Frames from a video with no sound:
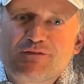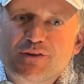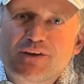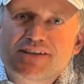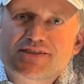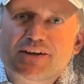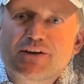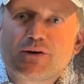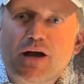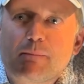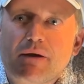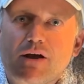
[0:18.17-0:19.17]
a few days
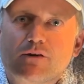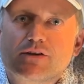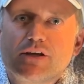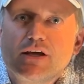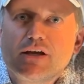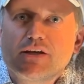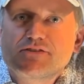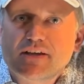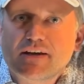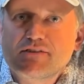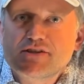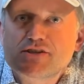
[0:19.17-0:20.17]
ago about
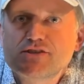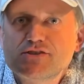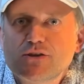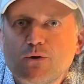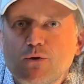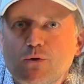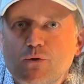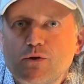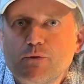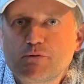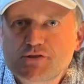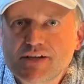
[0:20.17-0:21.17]
televisions
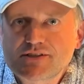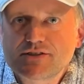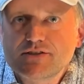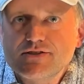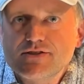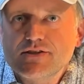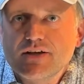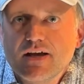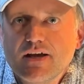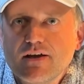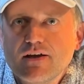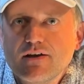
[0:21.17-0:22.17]
or projectors
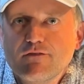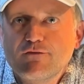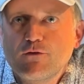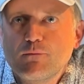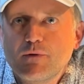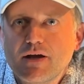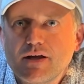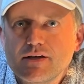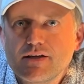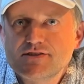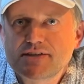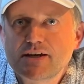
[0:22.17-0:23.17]
for
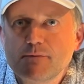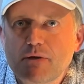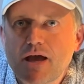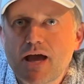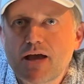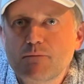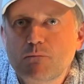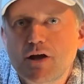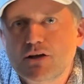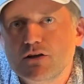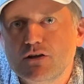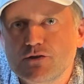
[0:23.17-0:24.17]
my setup, and
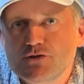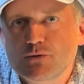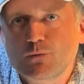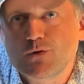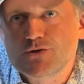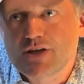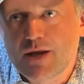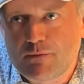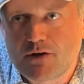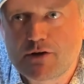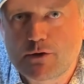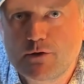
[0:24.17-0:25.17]
my conclusion was I'm
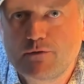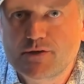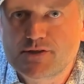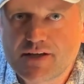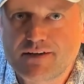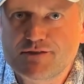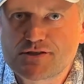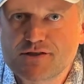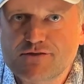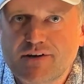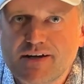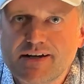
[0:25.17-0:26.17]
going to go with
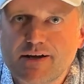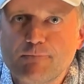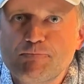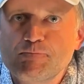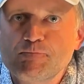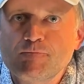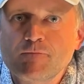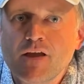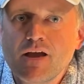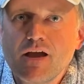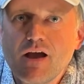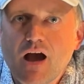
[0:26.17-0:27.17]
televisions right now.
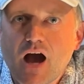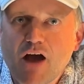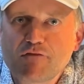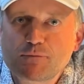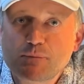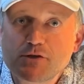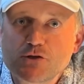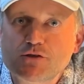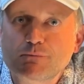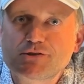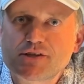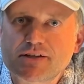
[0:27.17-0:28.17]
I've been
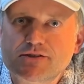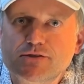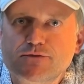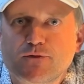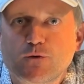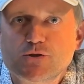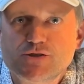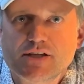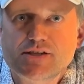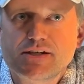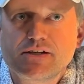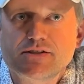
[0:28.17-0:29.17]
using projectors for
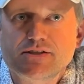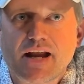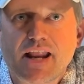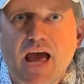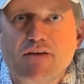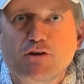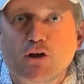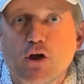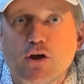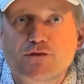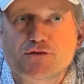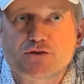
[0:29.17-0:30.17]
6 years and I have a
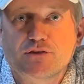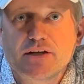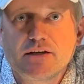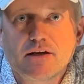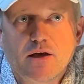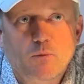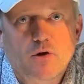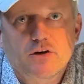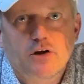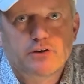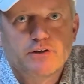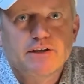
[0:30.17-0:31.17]
curved screen, a
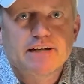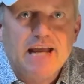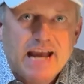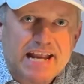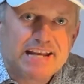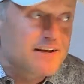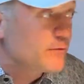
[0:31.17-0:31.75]
180